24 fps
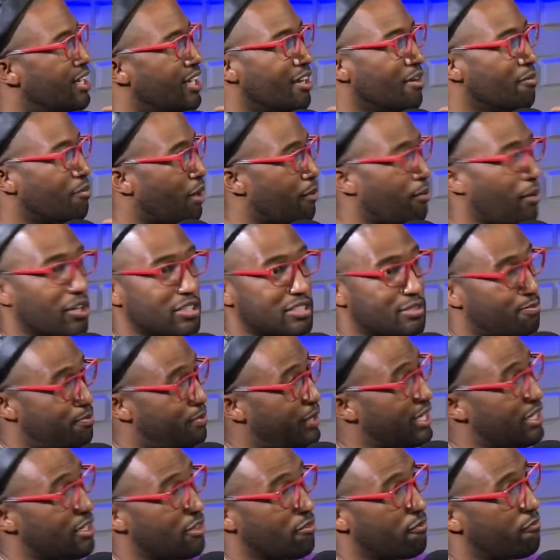my boss,
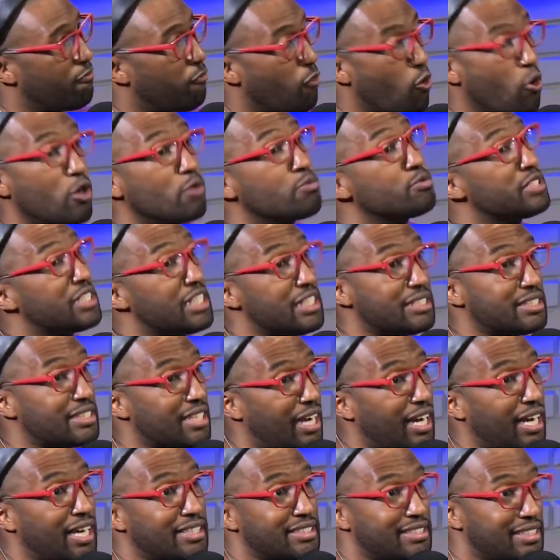Forbes list
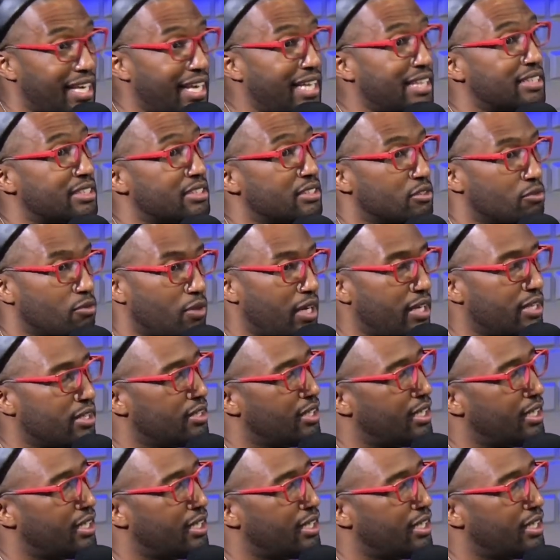guys, agents, right?